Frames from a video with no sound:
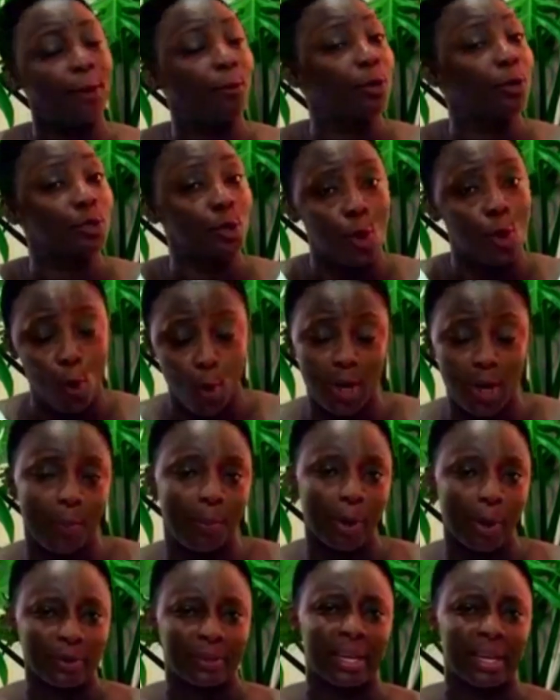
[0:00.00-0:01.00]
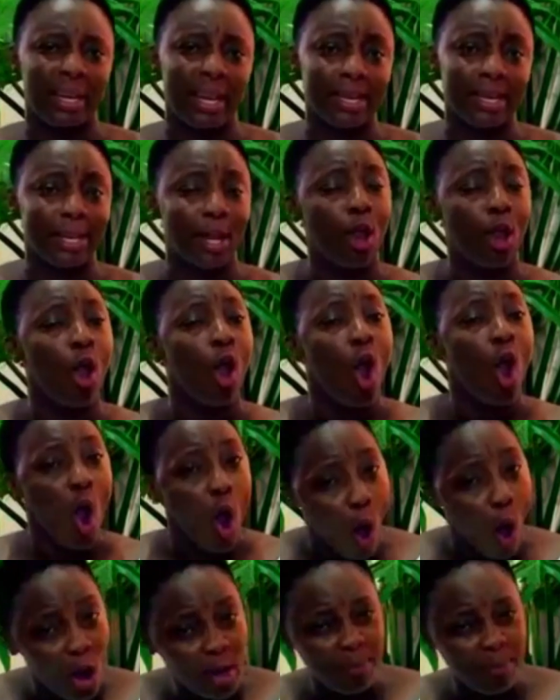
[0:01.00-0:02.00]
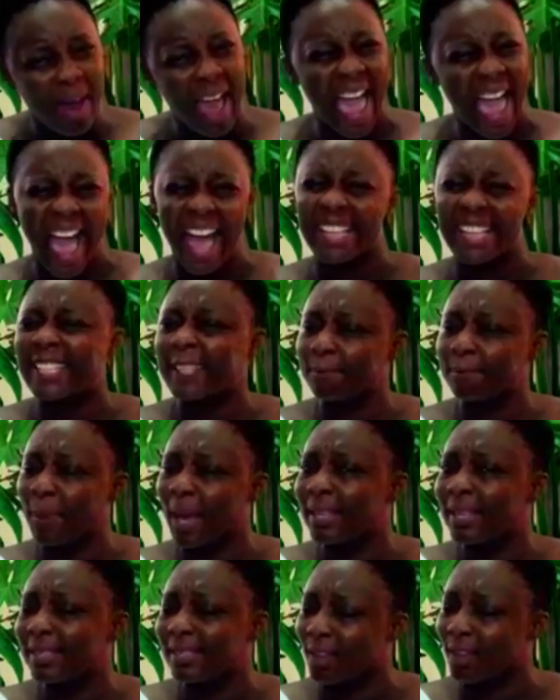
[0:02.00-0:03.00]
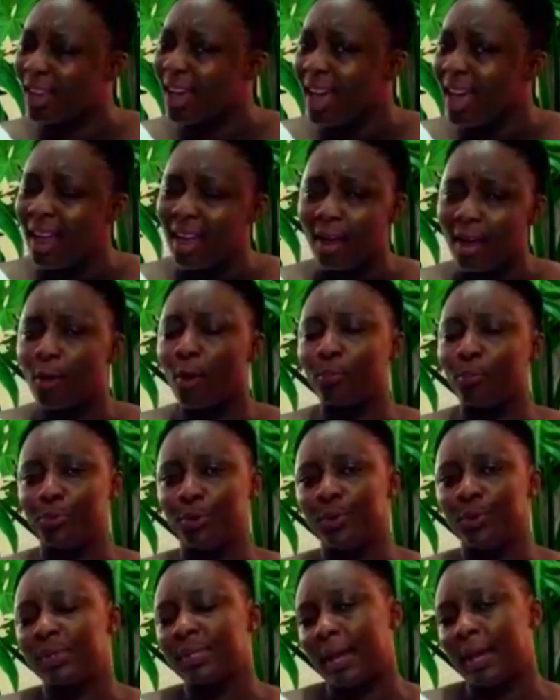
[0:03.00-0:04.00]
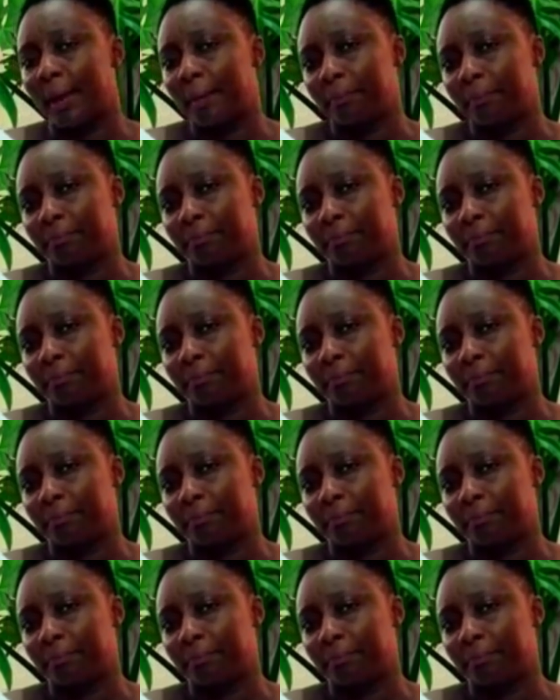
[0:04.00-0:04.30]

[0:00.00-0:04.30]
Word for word: It was all about the lady on my husband's computer.